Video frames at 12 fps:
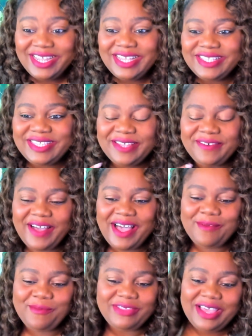So
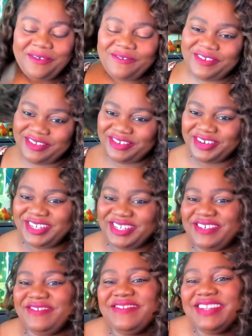without further
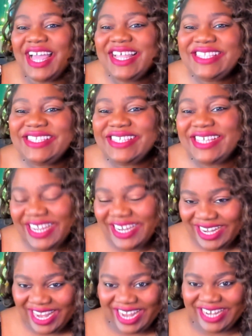ado, let's
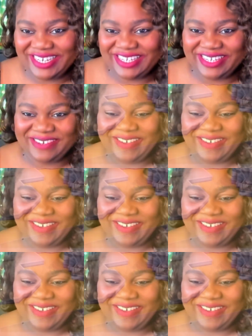get into